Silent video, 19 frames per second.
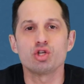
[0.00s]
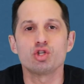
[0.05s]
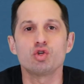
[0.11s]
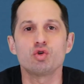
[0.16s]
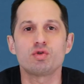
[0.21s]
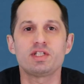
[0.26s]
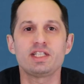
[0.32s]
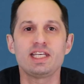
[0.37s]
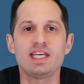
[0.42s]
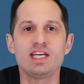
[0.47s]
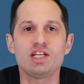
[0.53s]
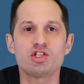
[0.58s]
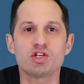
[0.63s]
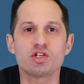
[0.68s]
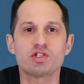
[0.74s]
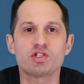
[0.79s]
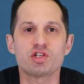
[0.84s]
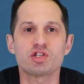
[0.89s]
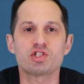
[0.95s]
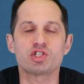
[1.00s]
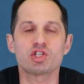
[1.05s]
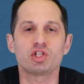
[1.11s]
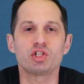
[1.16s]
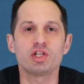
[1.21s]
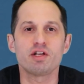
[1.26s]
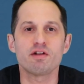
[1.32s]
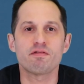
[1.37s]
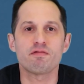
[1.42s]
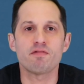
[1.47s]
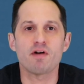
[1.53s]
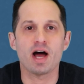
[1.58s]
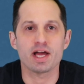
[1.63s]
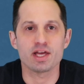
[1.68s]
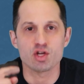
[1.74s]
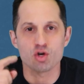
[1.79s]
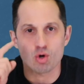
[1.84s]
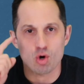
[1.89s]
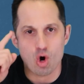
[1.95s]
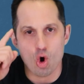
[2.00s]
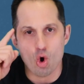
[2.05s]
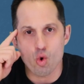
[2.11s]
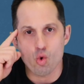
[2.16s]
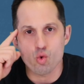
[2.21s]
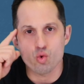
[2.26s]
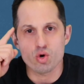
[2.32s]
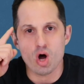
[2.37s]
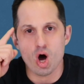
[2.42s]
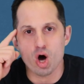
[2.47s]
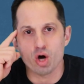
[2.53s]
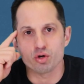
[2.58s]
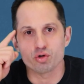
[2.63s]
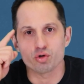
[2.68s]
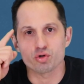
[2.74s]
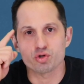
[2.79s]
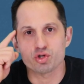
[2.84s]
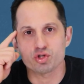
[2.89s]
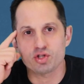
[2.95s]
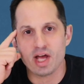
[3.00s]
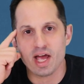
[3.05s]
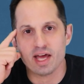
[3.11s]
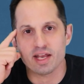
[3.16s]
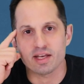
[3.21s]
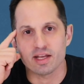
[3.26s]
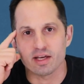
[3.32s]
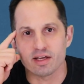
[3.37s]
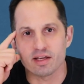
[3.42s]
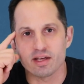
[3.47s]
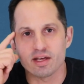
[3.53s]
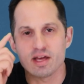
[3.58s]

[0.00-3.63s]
You're teaching to solidify your own understanding.